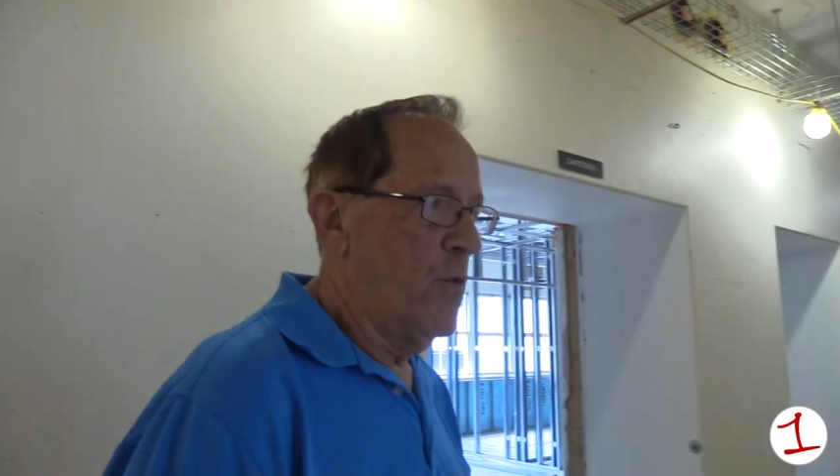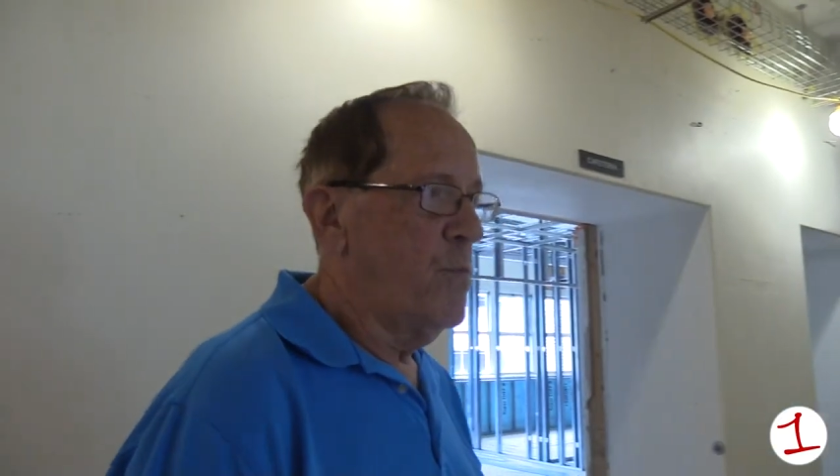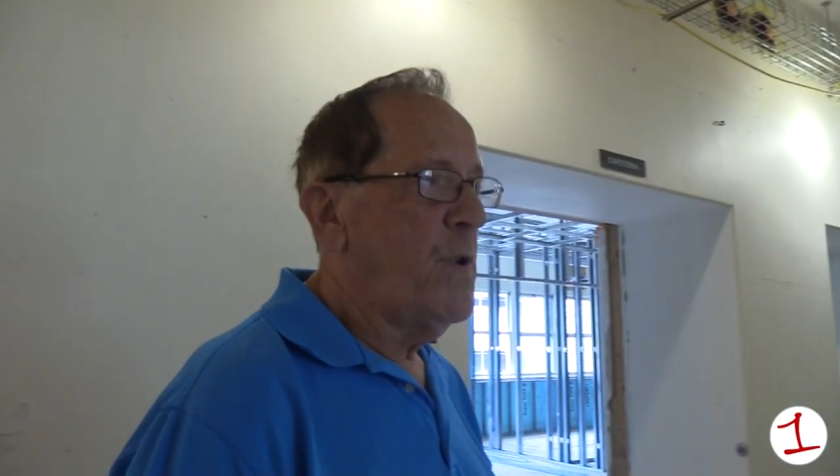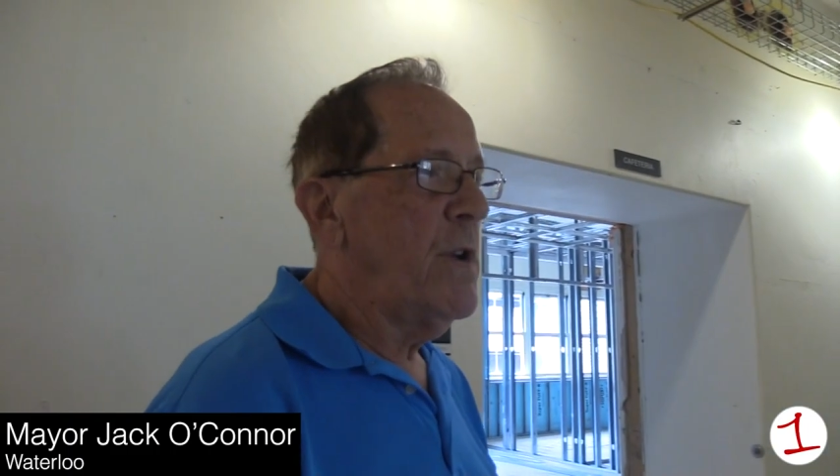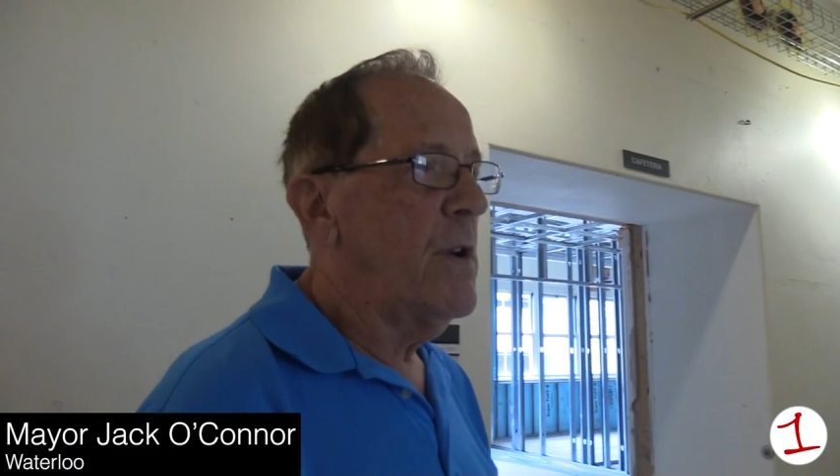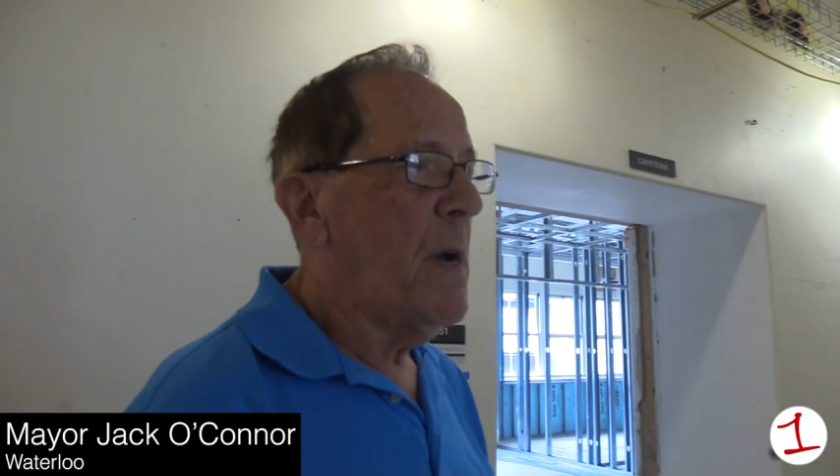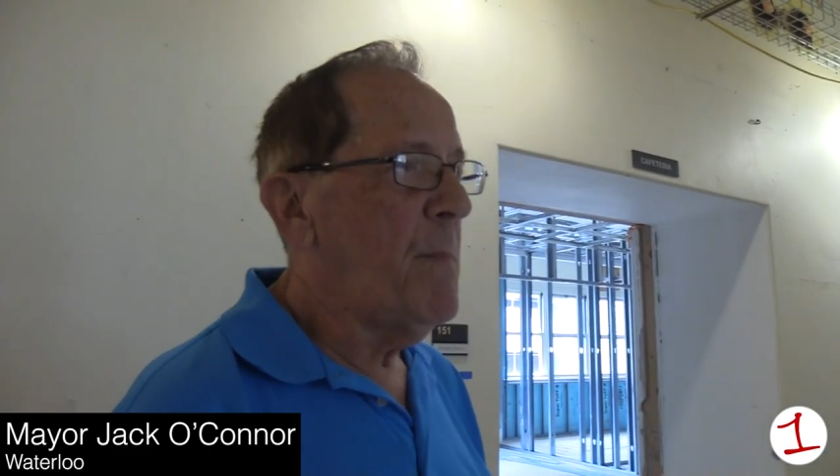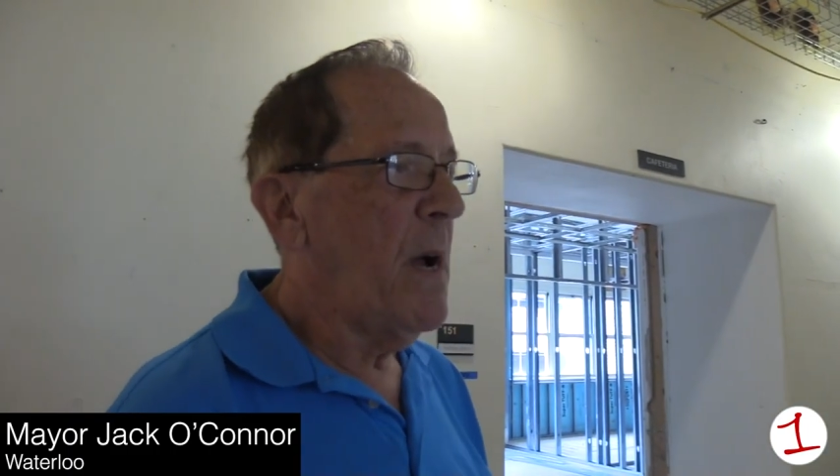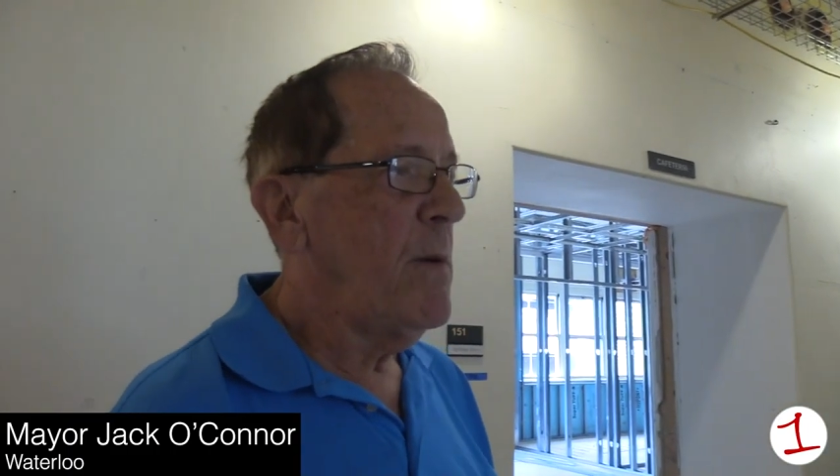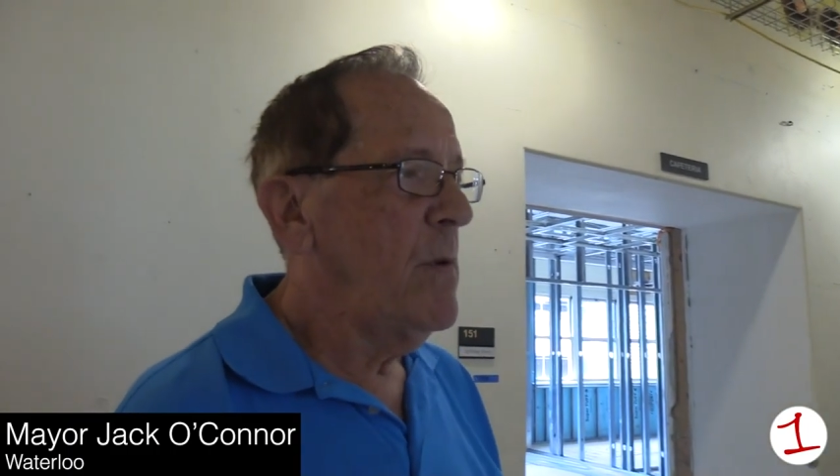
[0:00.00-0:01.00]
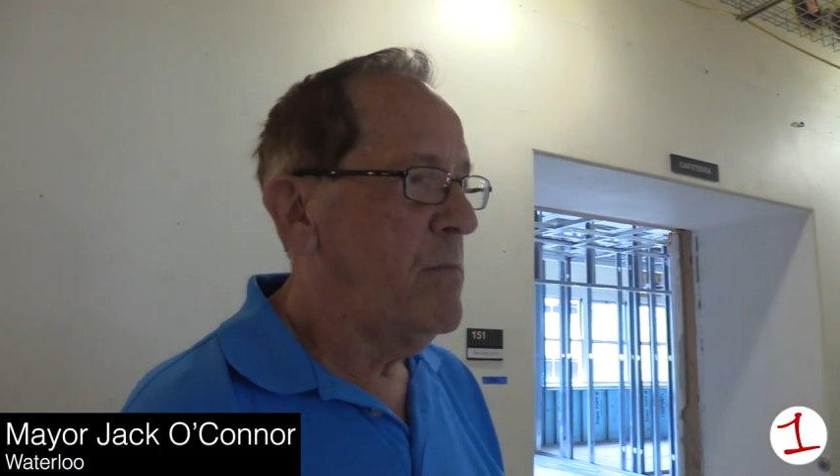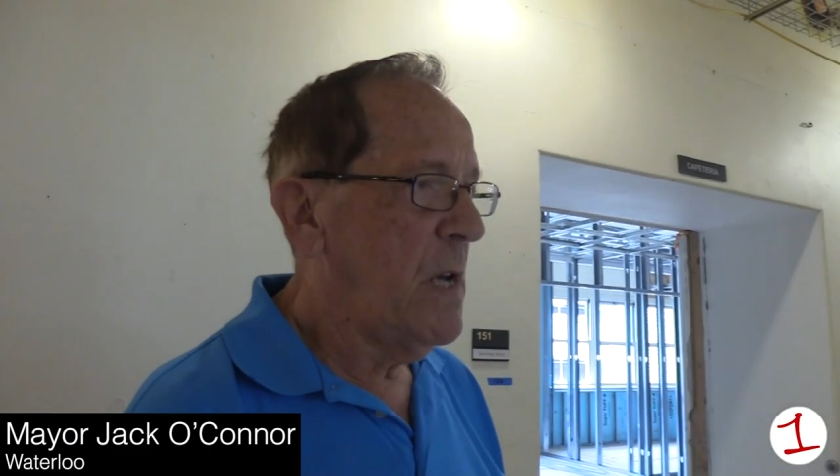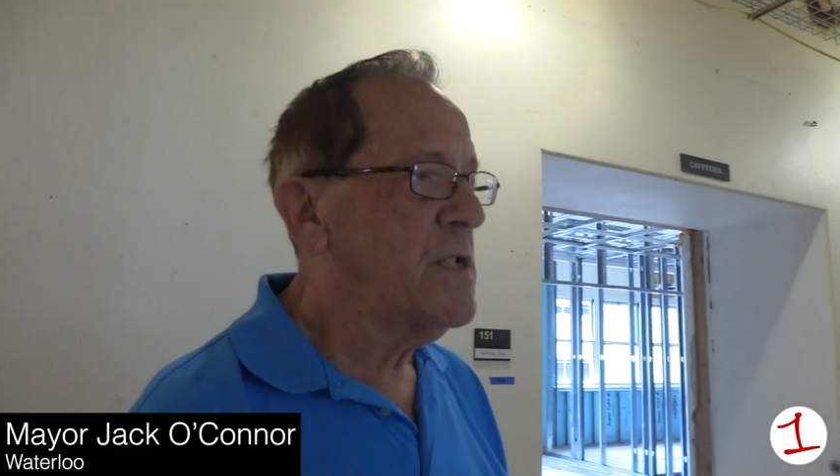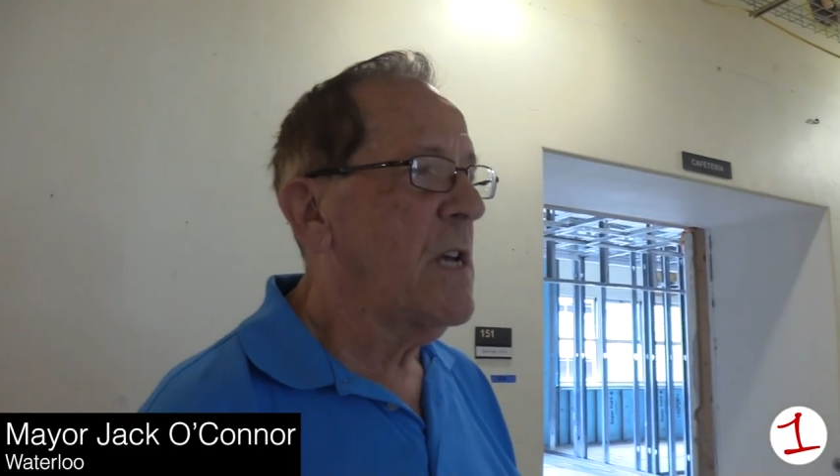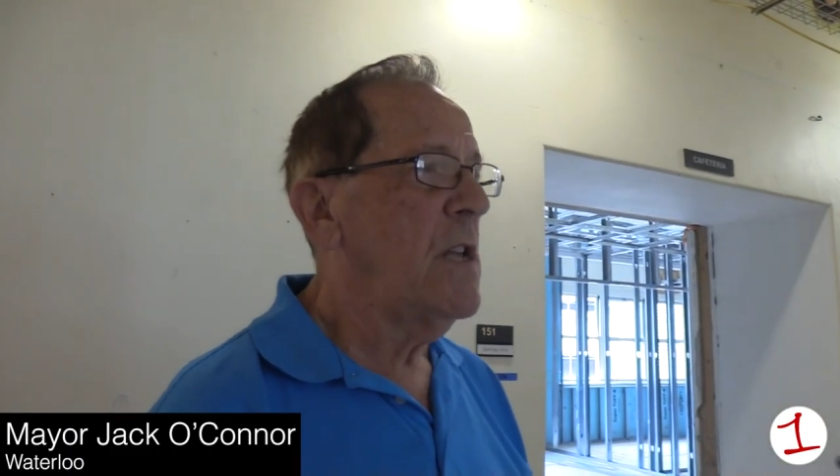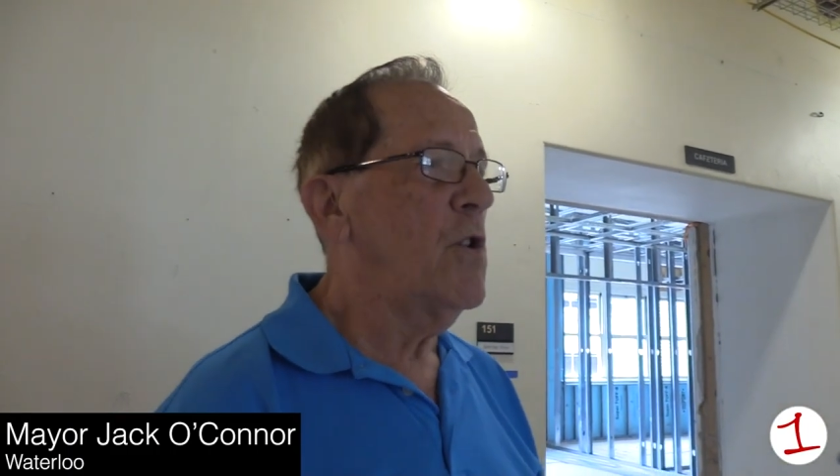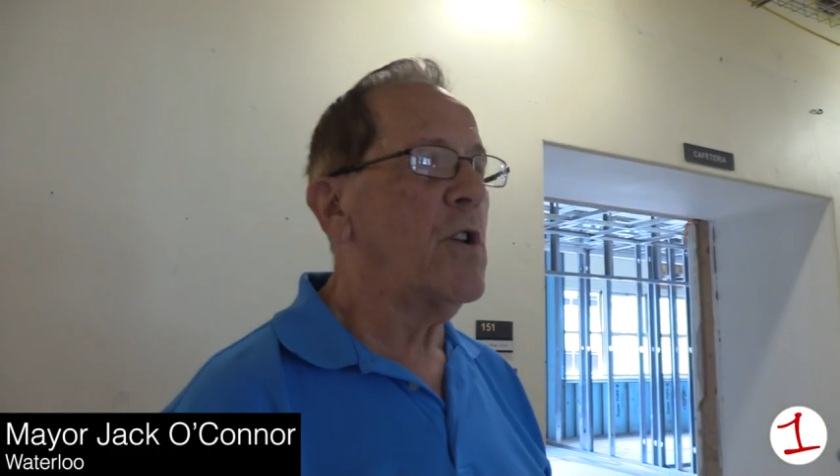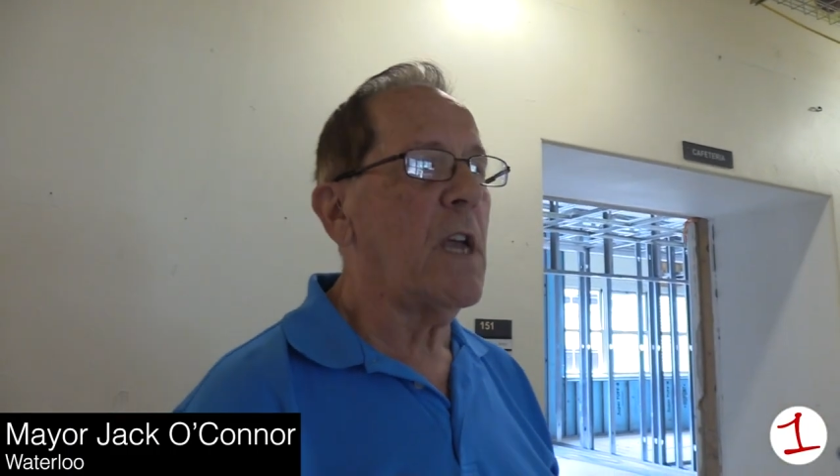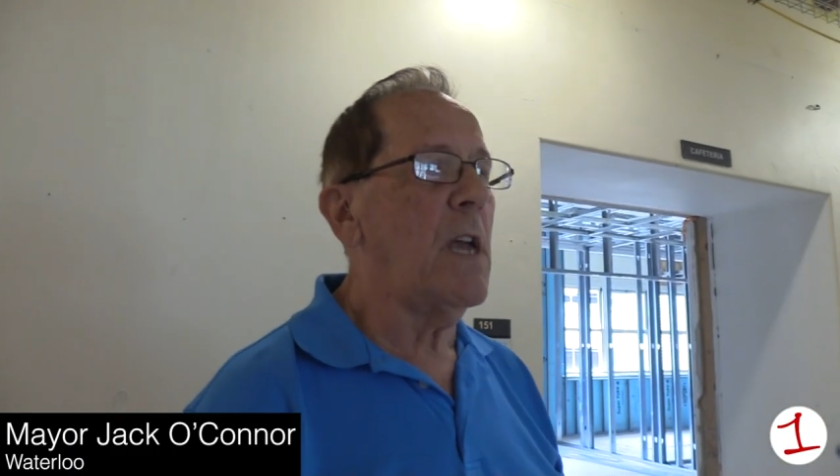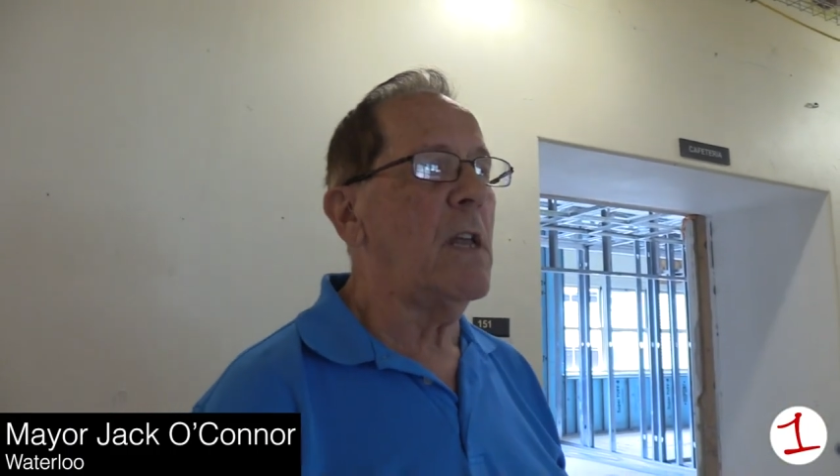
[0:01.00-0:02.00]
room here, on my as I
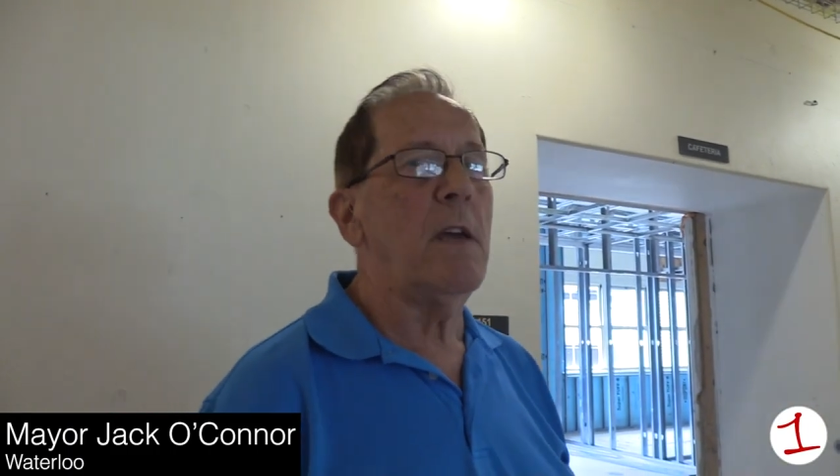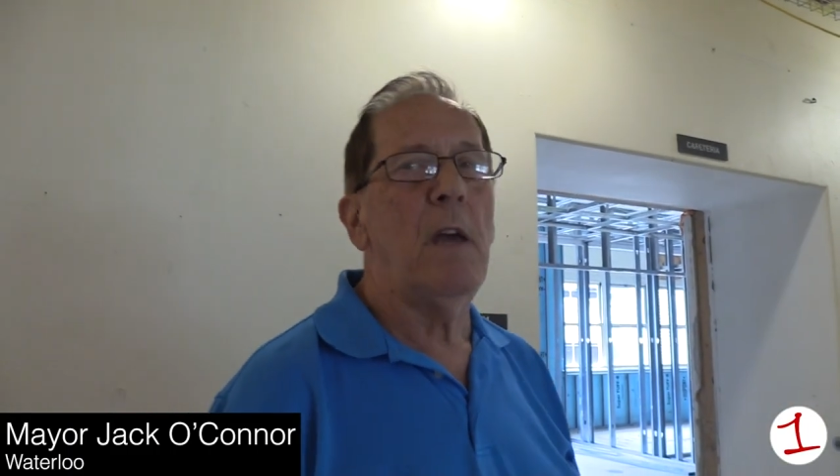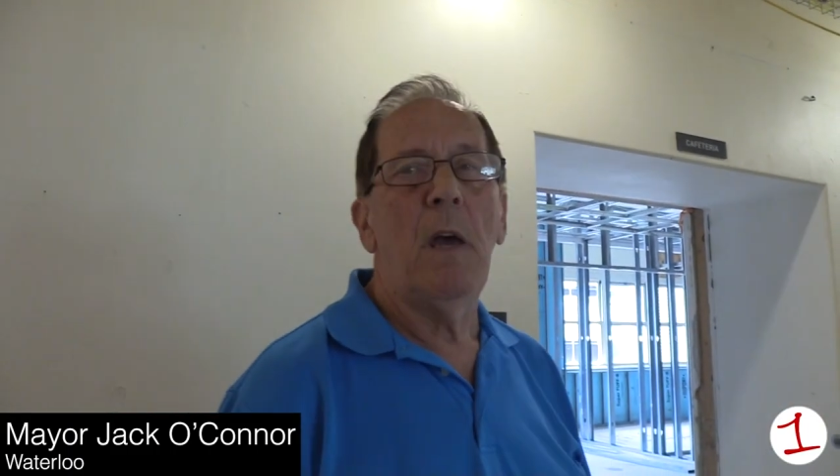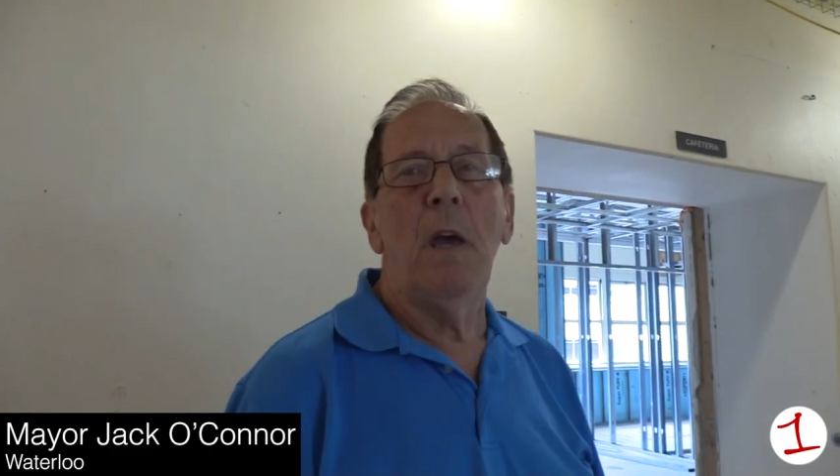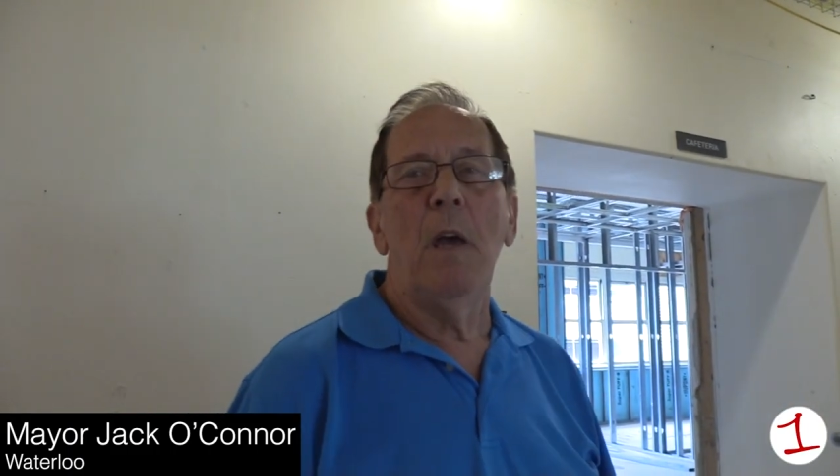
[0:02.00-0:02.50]
look at it,